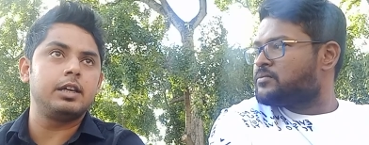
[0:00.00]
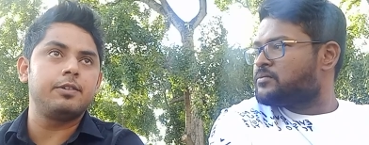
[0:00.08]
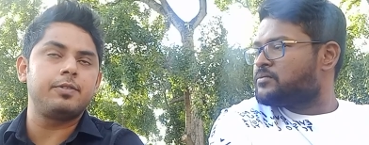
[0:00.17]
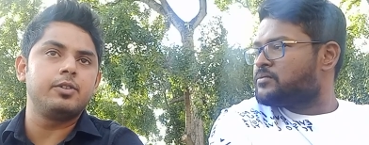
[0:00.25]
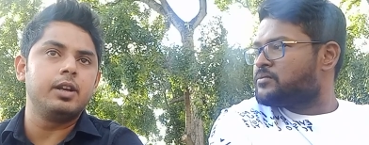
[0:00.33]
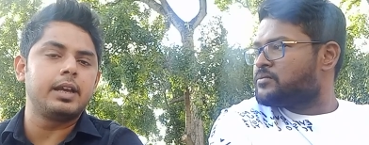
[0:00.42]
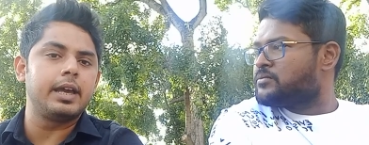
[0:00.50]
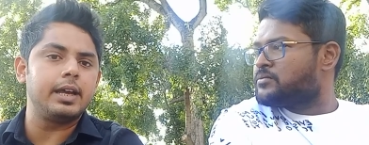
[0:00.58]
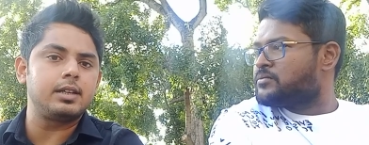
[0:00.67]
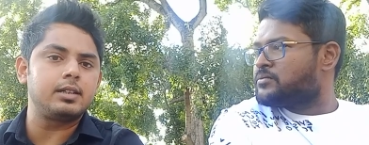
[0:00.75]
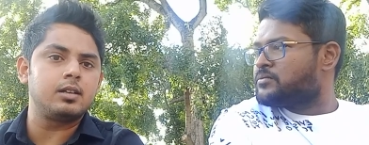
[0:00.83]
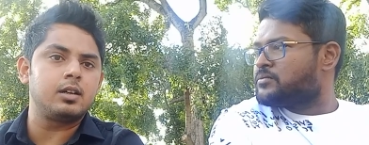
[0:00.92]
Speaker 1: you will
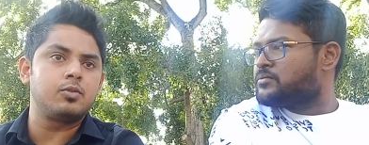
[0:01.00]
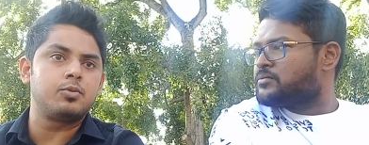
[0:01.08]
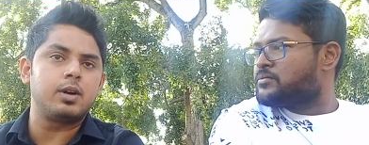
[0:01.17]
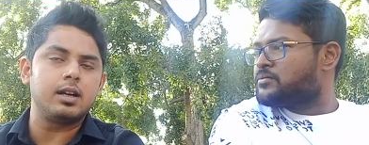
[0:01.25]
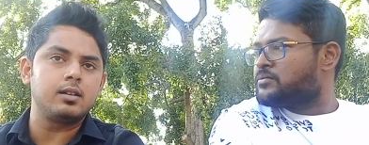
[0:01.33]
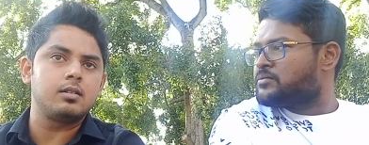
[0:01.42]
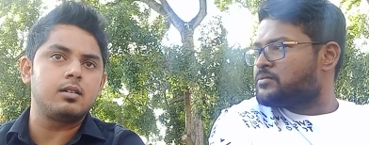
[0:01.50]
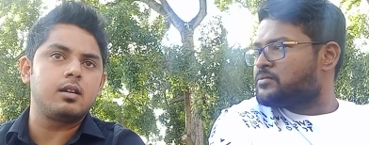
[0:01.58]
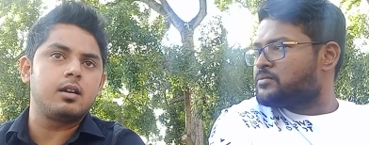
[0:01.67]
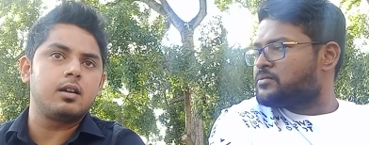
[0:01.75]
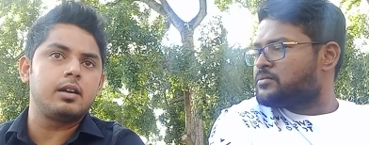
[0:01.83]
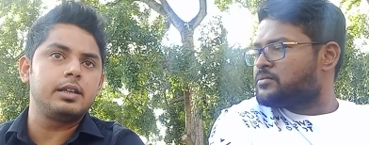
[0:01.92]
get 1
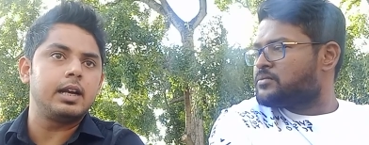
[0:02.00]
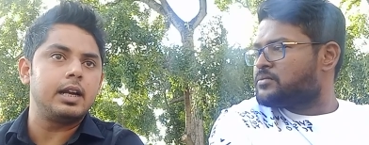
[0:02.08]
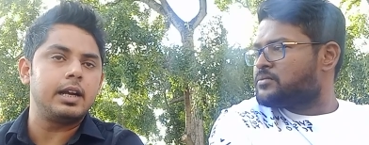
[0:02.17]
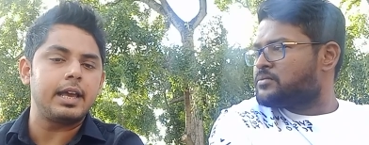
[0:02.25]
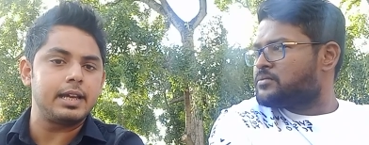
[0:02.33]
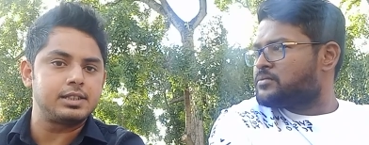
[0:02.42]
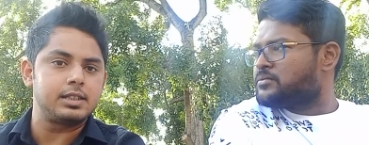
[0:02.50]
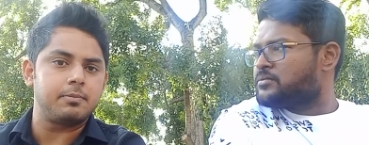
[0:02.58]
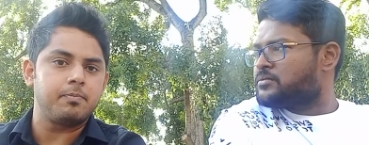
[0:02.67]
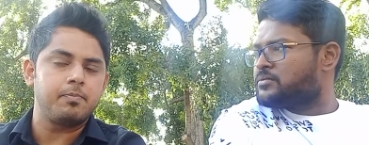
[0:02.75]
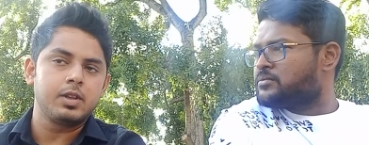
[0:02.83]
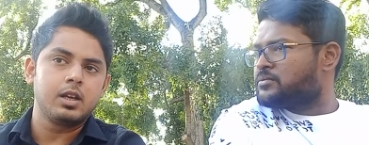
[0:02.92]
year
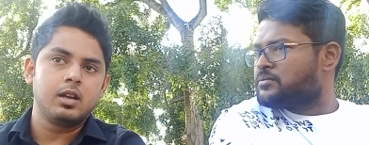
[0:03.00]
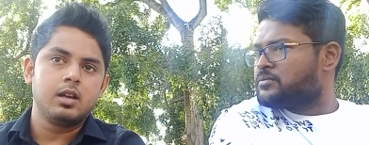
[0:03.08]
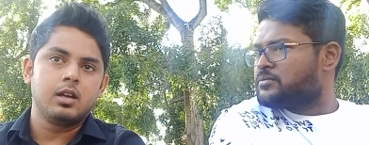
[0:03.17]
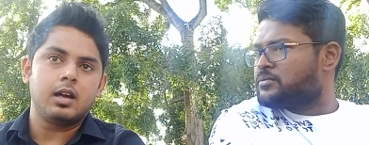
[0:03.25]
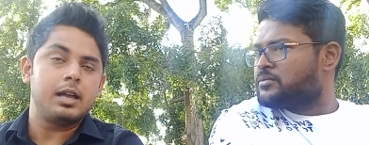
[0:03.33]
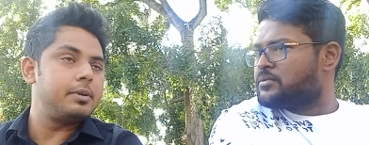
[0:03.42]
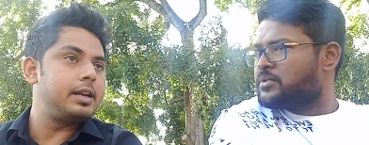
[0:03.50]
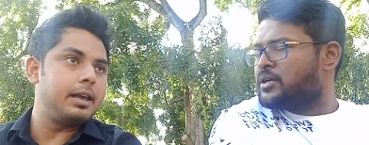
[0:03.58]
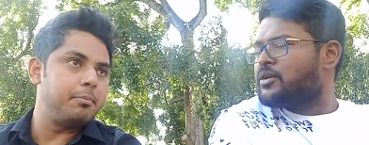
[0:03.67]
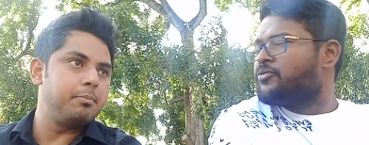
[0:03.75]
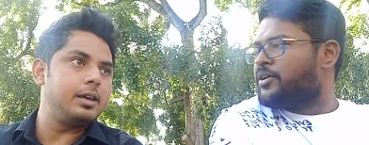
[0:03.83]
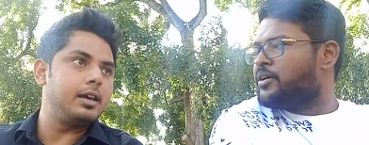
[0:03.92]
exam, I mean
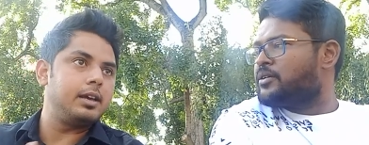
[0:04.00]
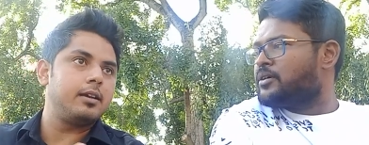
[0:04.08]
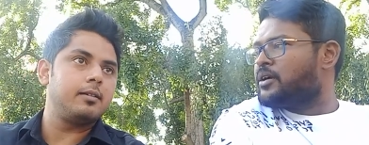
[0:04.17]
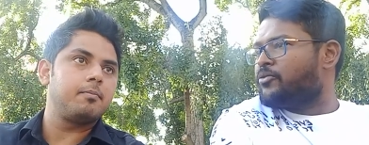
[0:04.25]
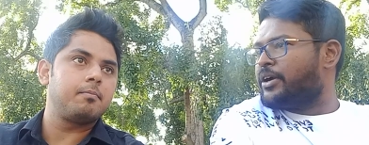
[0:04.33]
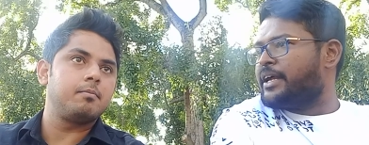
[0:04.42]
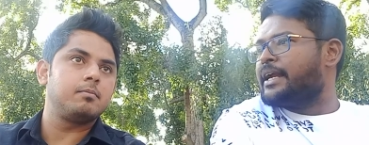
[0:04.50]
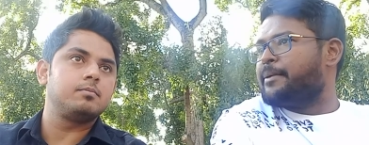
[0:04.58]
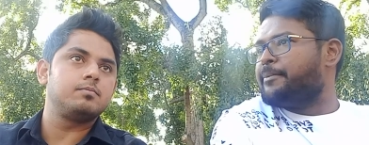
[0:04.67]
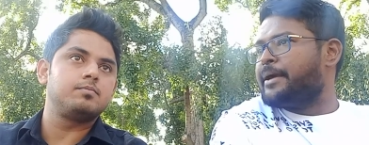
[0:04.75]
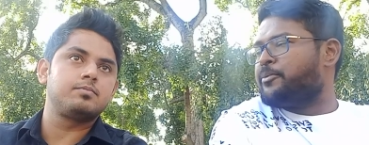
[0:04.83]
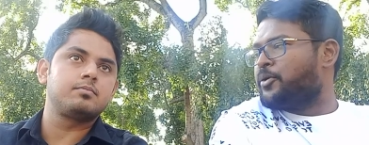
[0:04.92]
Speaker 2: MBA. 1 year
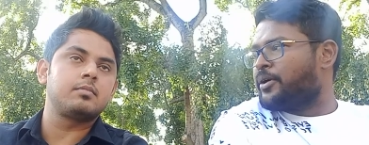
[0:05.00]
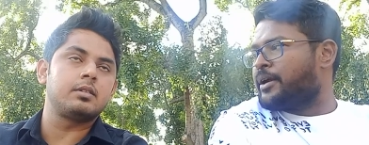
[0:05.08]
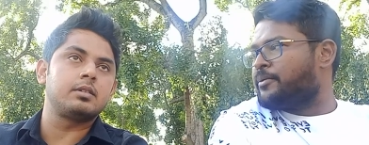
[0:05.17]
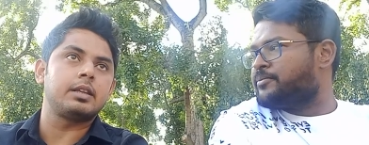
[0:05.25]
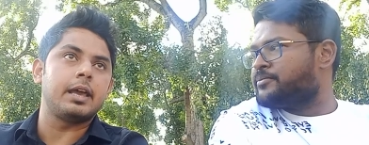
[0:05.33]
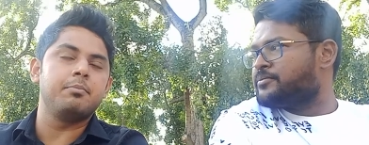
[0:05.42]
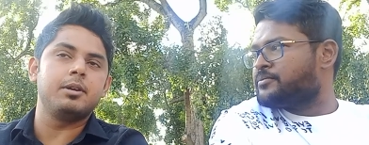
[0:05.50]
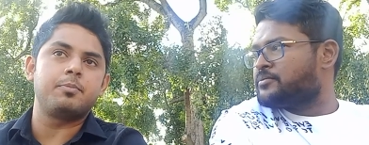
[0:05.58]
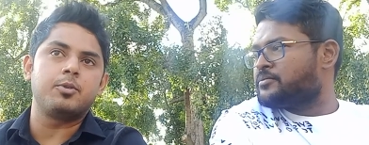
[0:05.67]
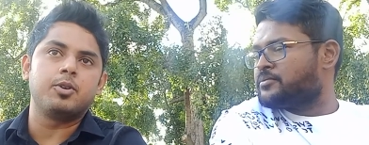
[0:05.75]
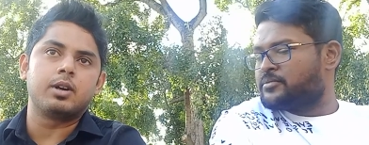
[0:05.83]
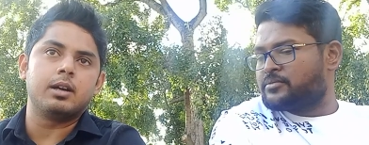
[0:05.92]
MBA program.
Speaker 1: MBA
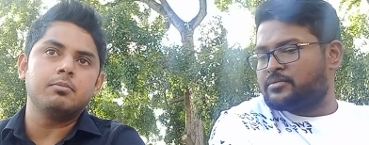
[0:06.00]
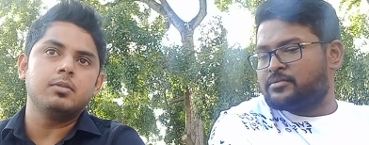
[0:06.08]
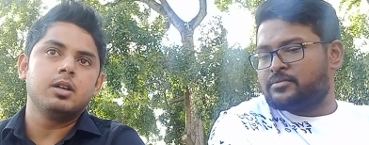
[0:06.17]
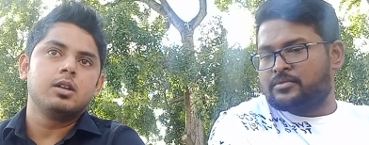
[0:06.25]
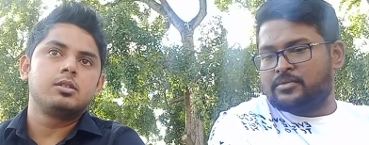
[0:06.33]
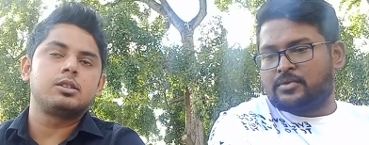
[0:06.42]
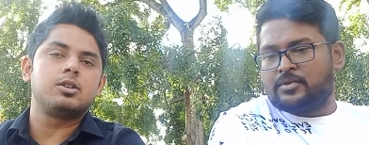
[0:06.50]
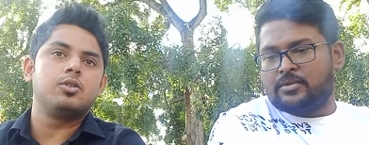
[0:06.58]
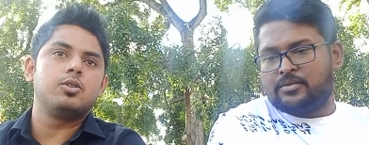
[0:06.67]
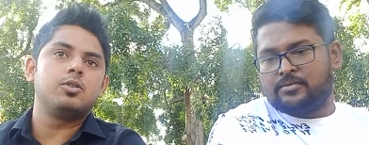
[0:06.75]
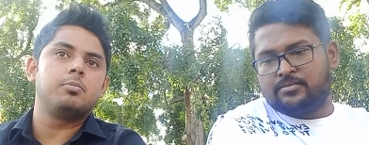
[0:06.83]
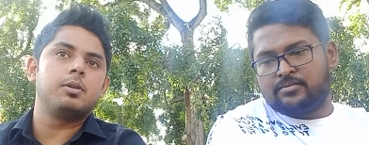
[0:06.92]
program.
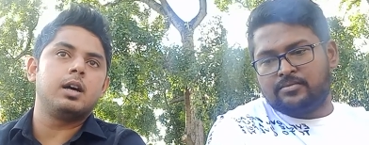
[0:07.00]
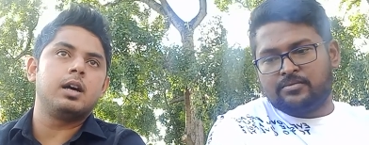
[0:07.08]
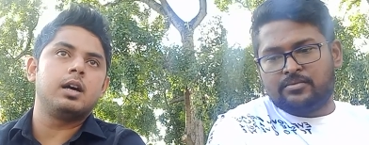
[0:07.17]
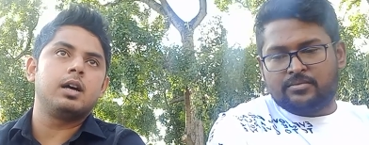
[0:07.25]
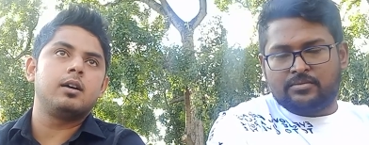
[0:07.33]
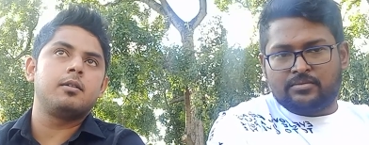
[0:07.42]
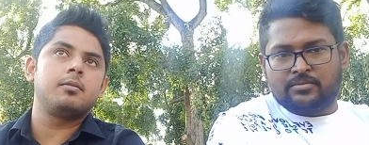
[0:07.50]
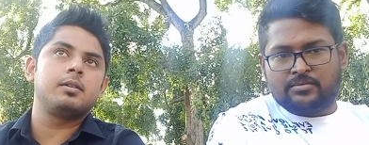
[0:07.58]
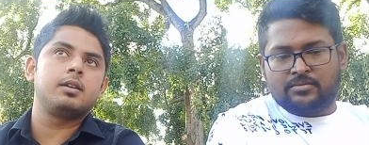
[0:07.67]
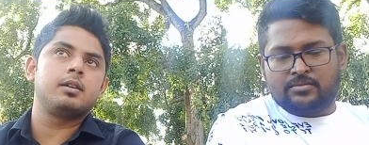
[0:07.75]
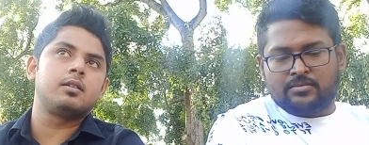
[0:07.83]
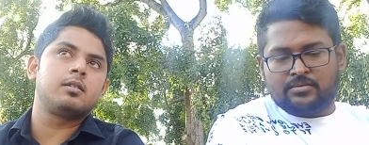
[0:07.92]
So
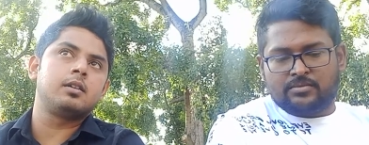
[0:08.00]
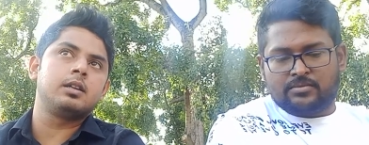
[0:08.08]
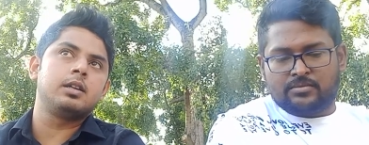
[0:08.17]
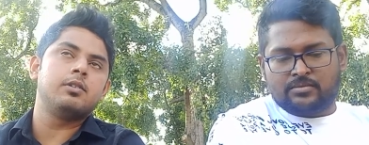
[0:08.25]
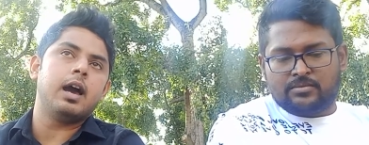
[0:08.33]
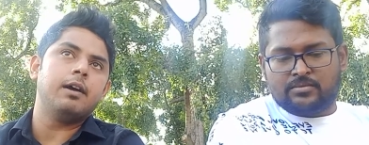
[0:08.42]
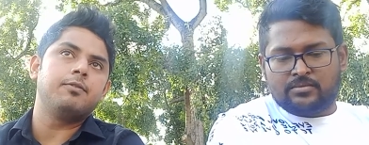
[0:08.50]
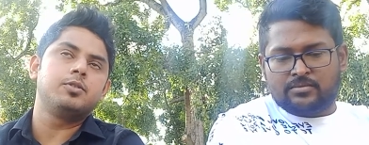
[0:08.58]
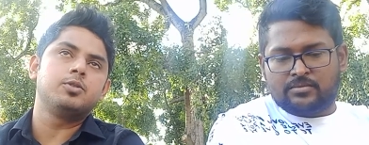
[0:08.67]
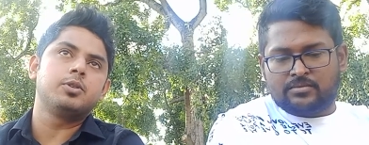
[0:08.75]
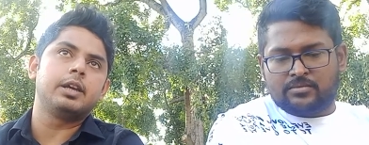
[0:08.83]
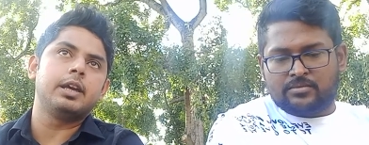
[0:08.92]
you have
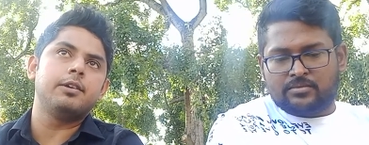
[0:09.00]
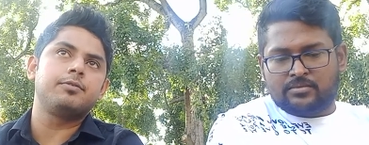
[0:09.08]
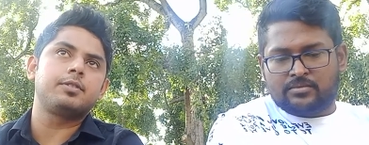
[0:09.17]
to give